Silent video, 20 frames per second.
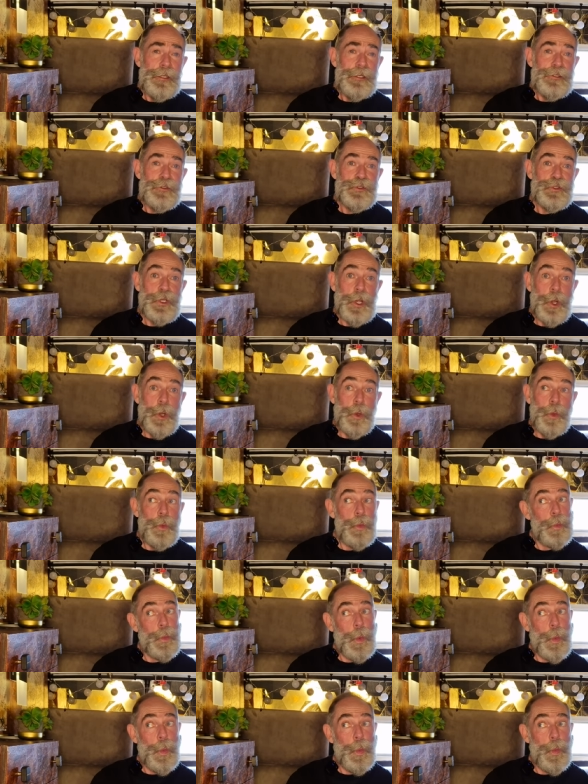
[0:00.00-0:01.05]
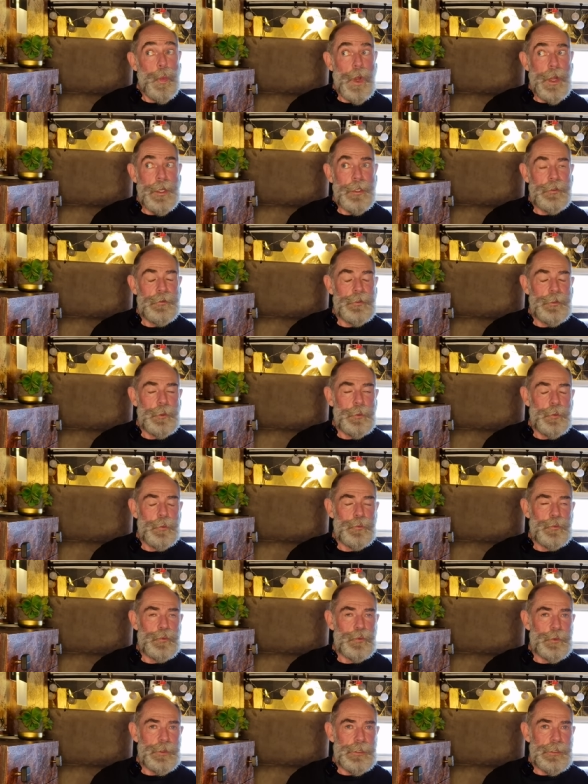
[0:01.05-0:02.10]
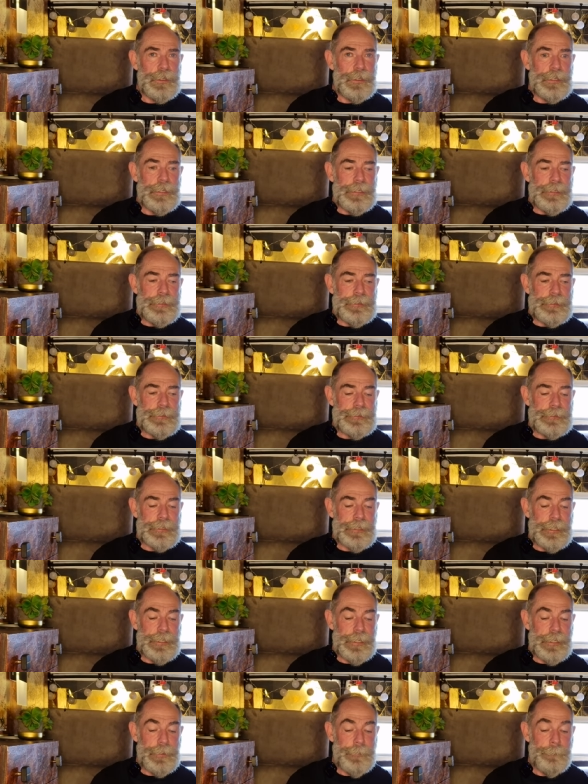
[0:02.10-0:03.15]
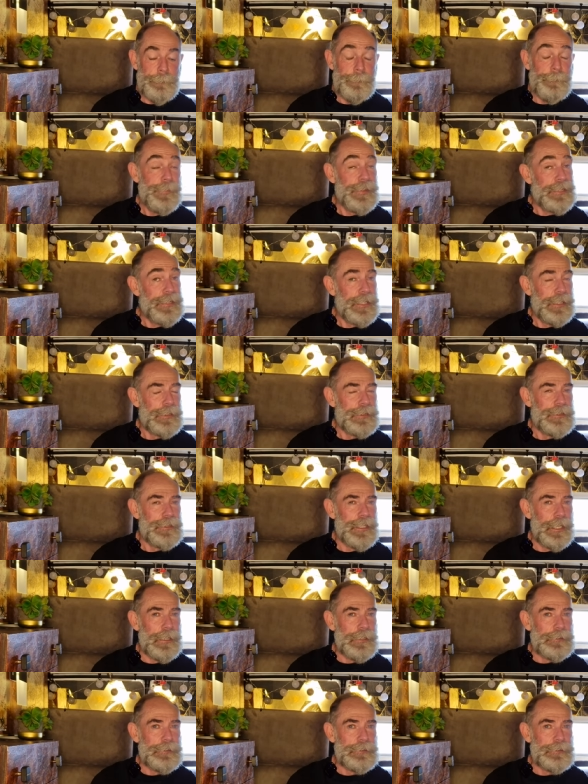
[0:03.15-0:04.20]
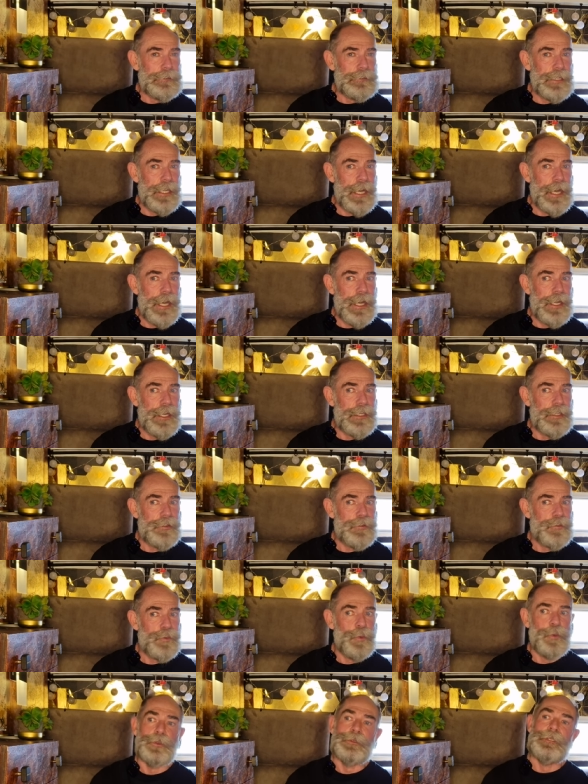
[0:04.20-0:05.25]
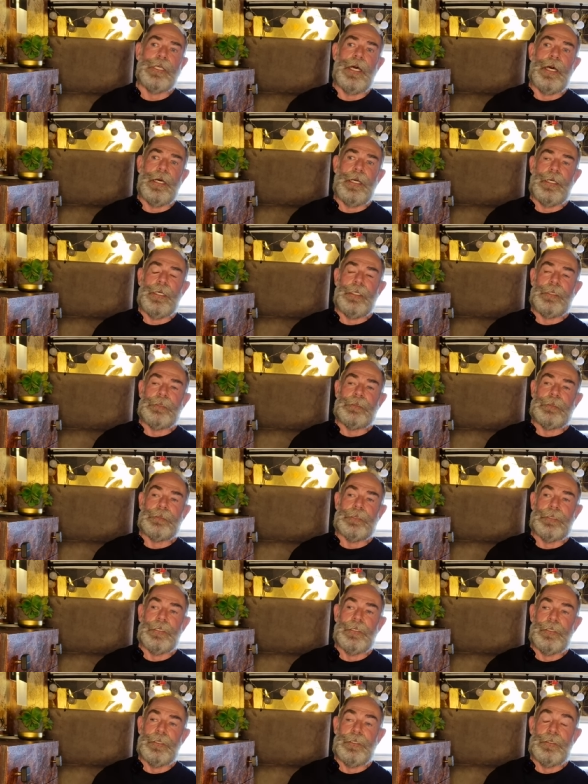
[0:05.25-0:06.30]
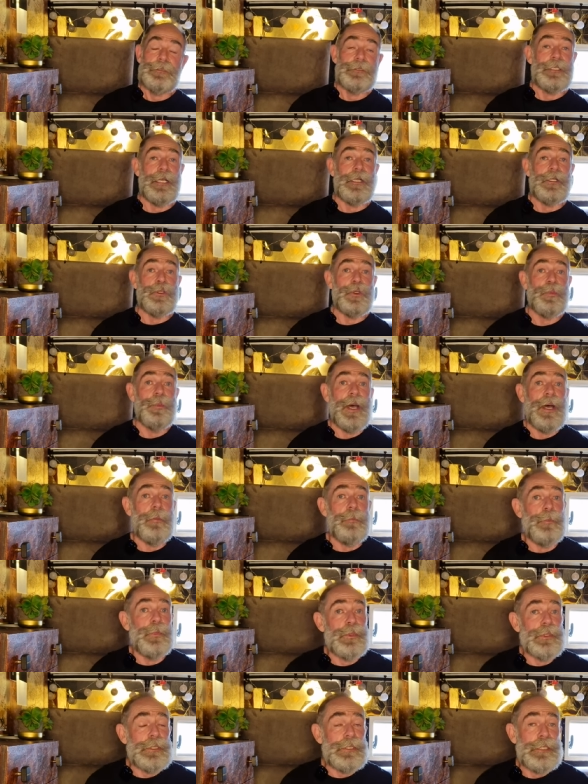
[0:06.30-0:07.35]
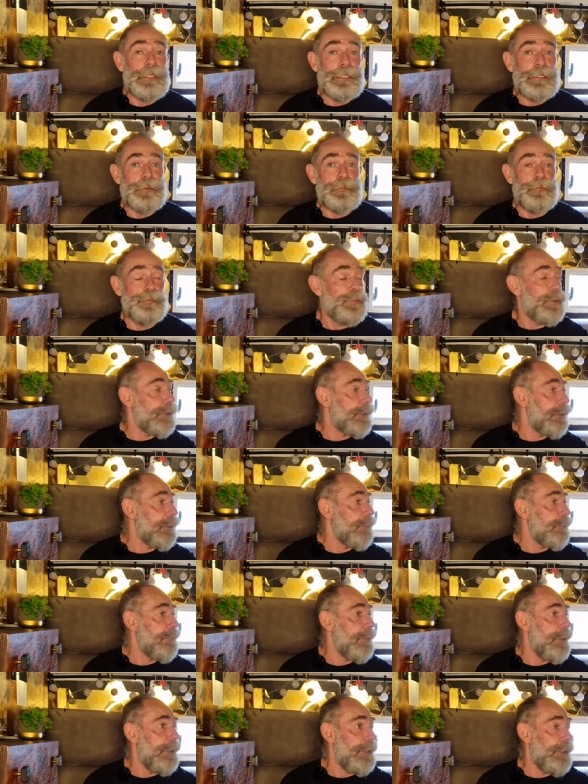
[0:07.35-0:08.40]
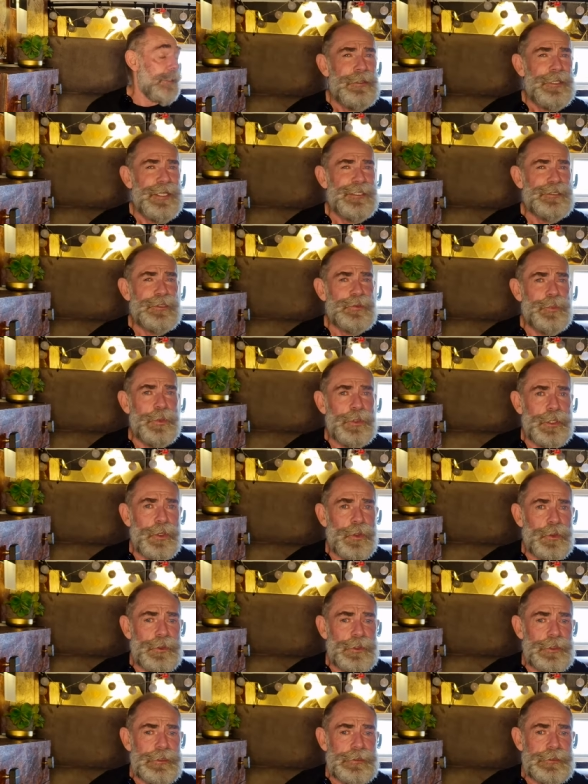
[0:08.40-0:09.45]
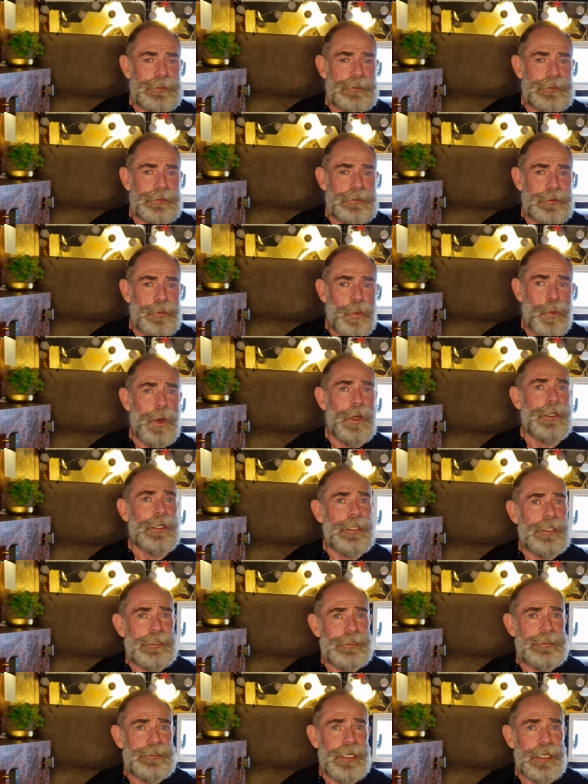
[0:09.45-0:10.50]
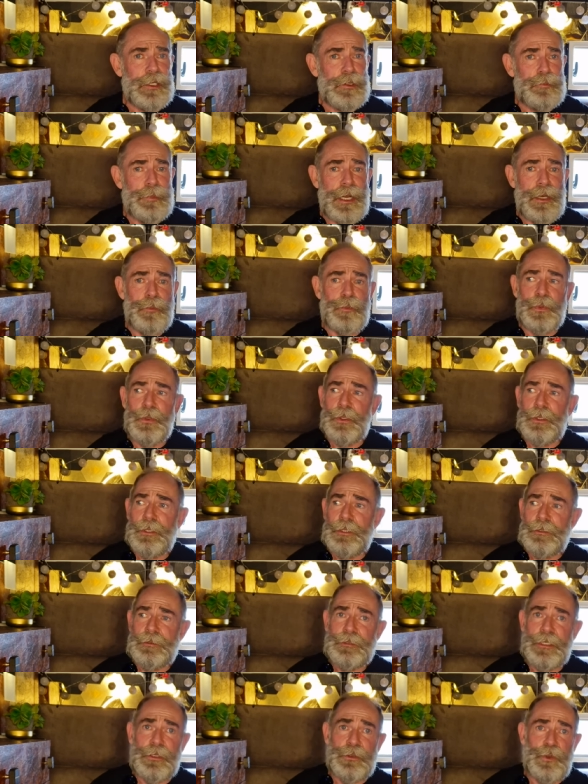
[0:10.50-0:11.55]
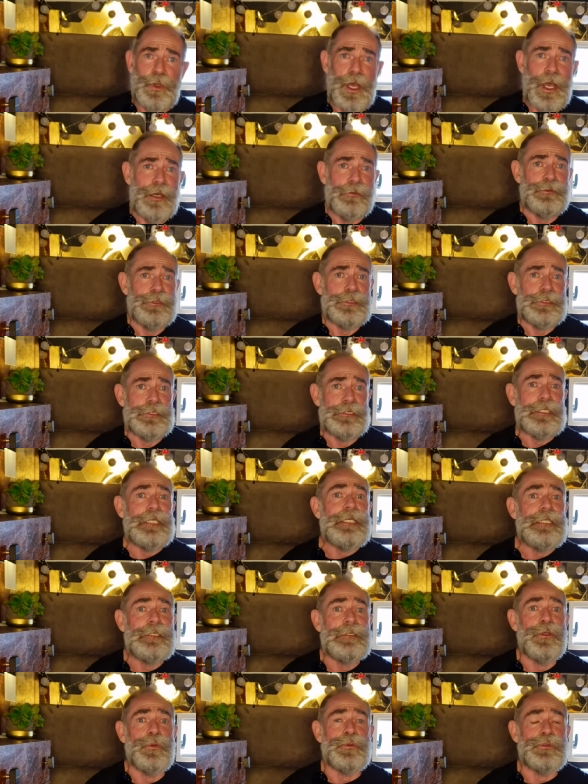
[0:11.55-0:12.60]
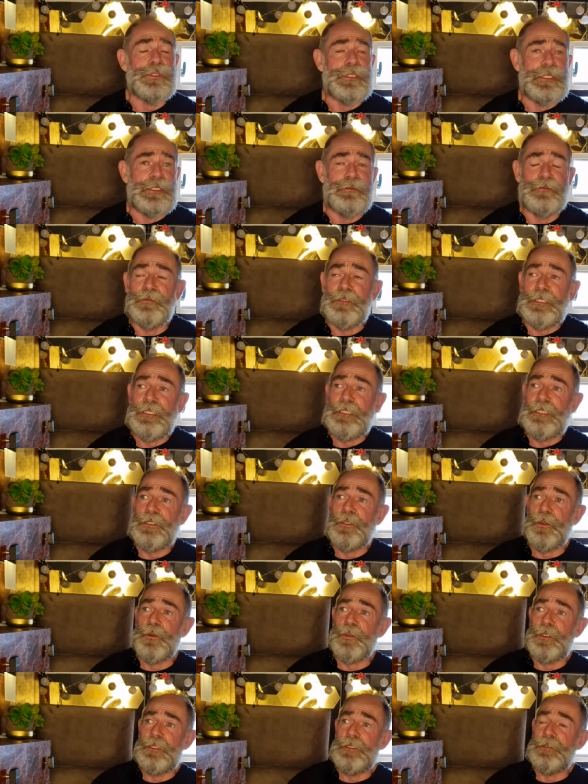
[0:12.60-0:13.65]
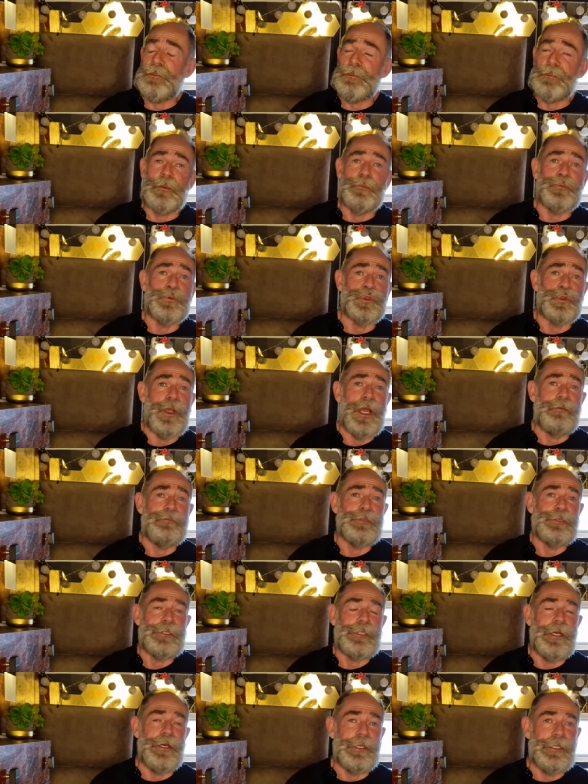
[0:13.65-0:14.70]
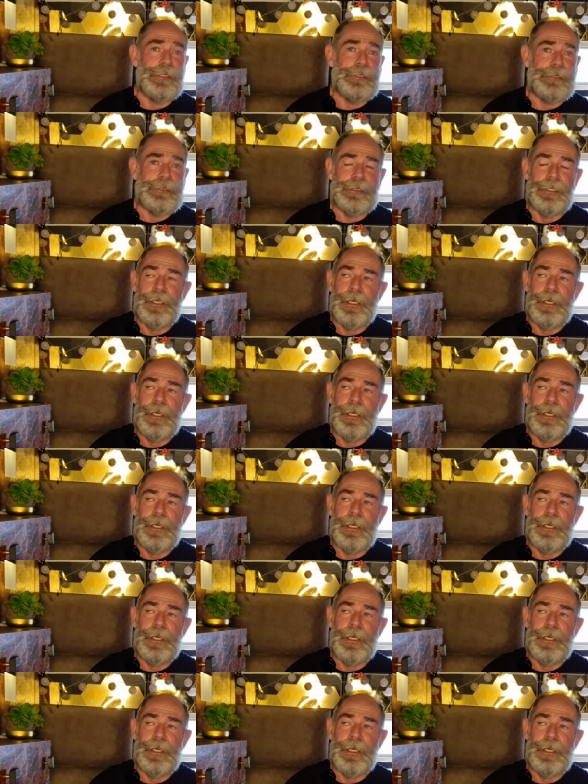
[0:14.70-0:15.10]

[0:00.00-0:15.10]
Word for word: So, while the laundry is uh, being done, I thought I'd tell you about Berlin, but let's be honest, what can I say about Berlin that you haven't seen on T V or in some travel guide